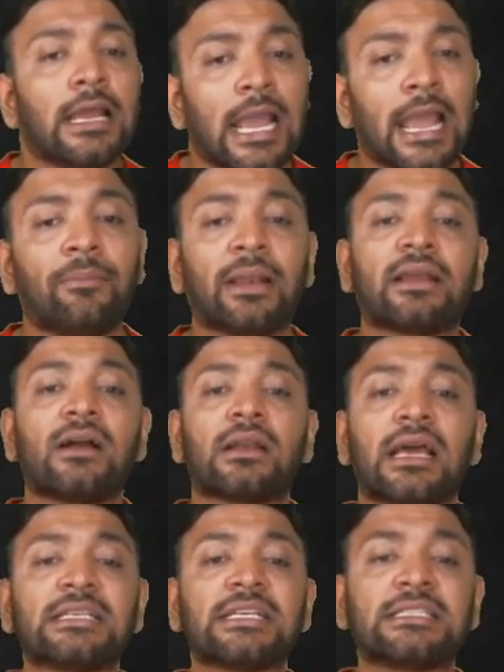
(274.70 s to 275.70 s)
M
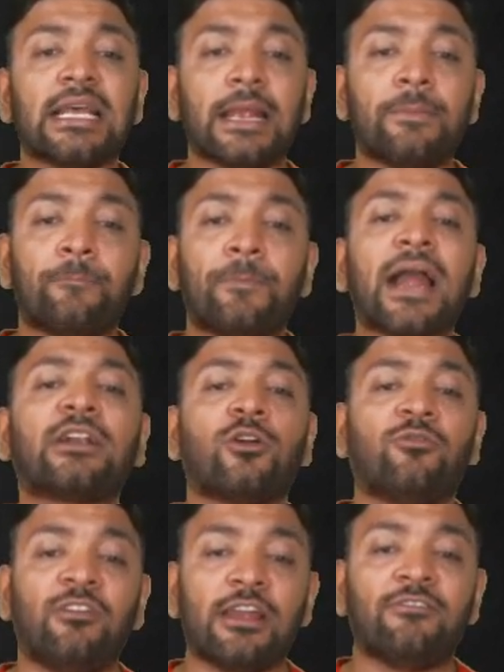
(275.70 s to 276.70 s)
recognizes the impact
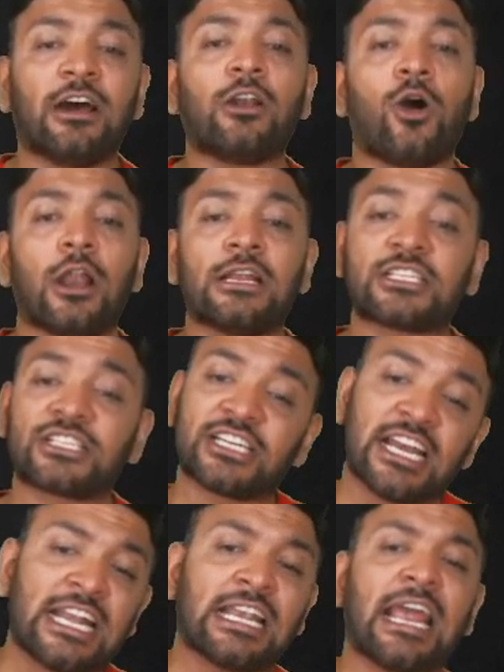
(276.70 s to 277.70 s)
of waiver on a
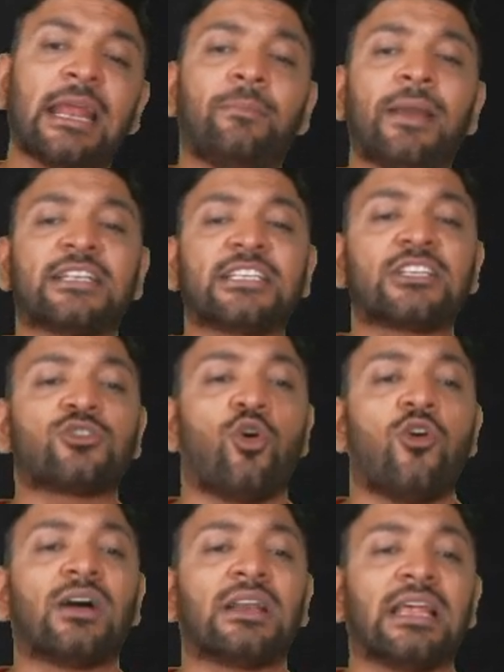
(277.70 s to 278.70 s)
straight line basis
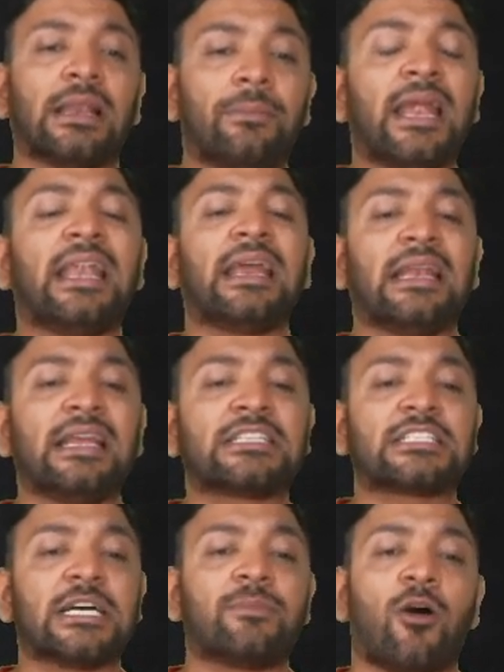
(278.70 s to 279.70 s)
over the remaining lease
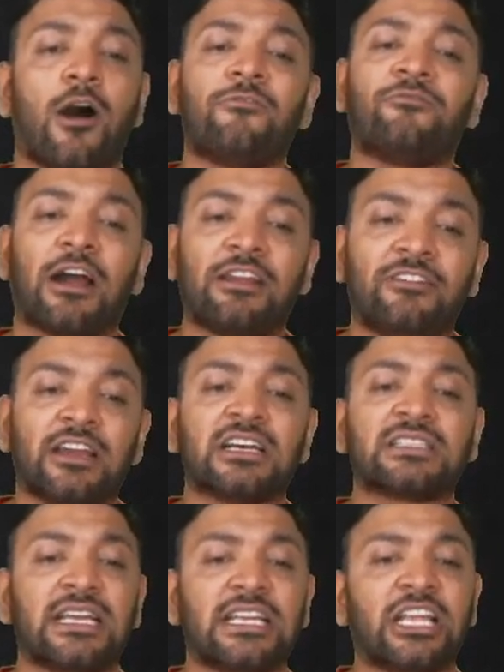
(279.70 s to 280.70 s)
term of 5
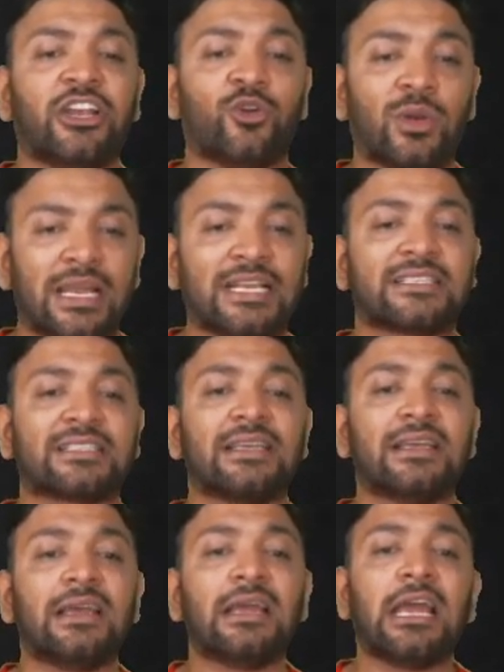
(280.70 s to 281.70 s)
years in the new lease.
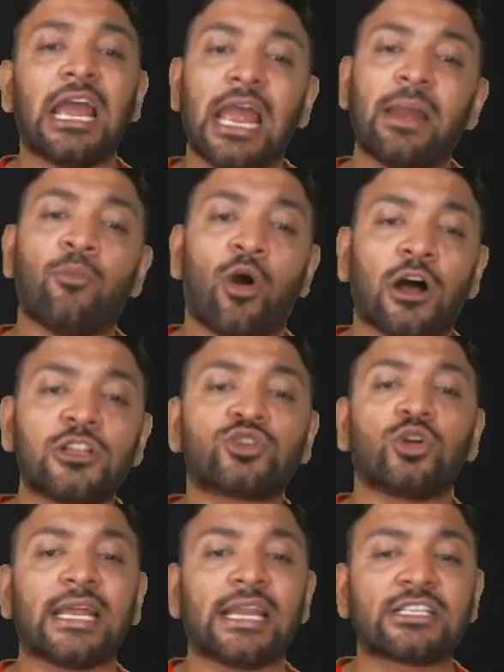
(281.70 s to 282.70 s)
M also
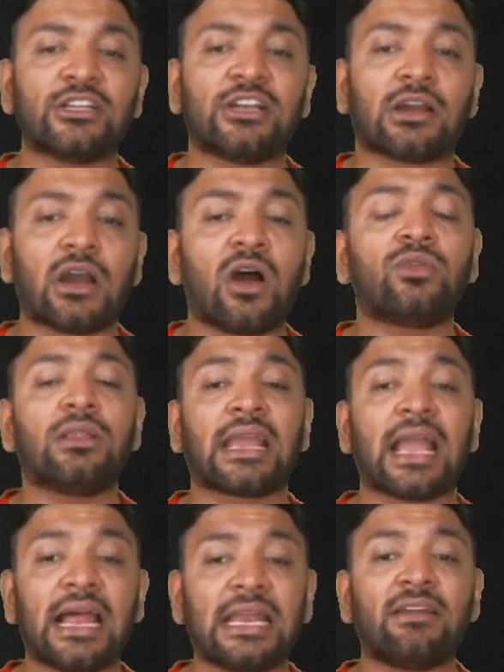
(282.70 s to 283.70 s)
takes into account the
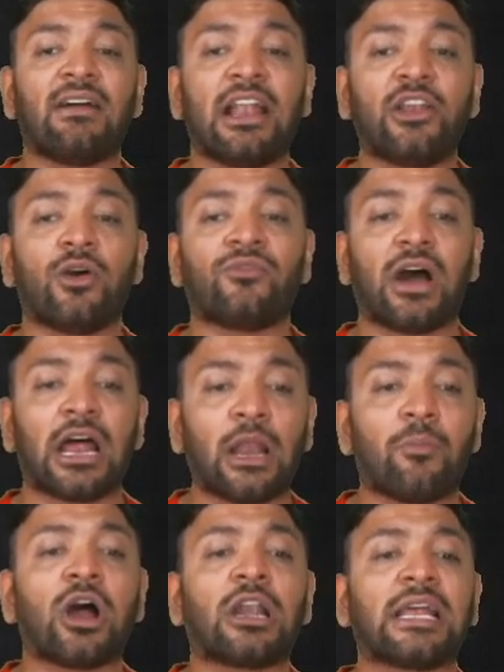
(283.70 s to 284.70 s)
carrying value of
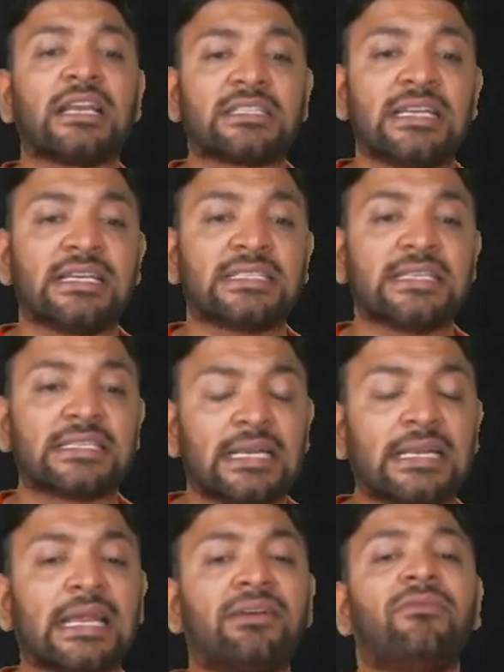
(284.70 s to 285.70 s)
unamortized lease
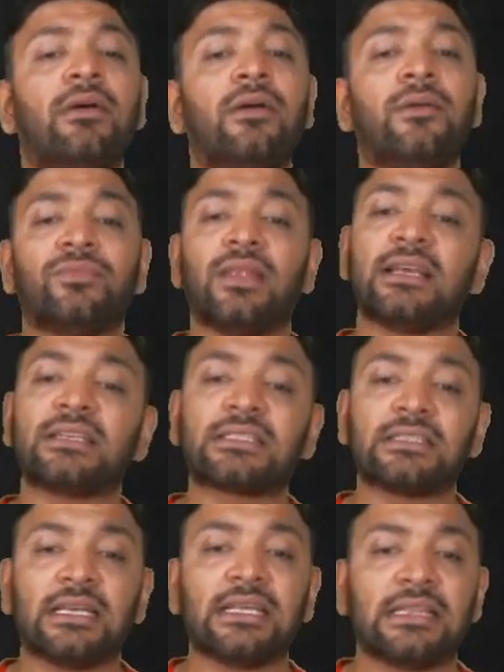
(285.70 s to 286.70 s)
incentive, that is
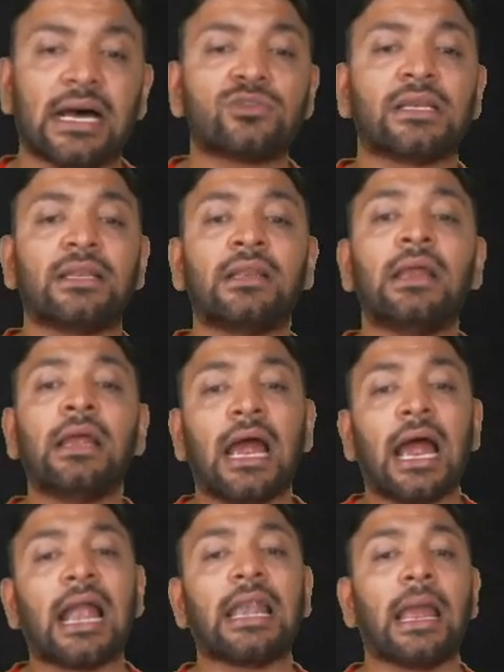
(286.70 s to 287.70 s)
30,000,
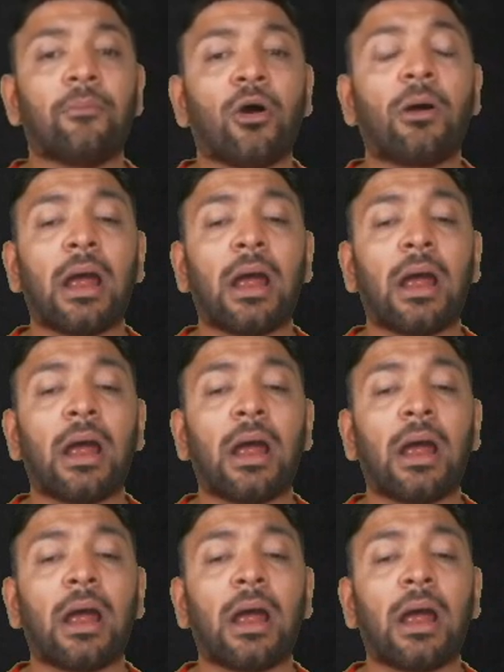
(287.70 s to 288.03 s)
and M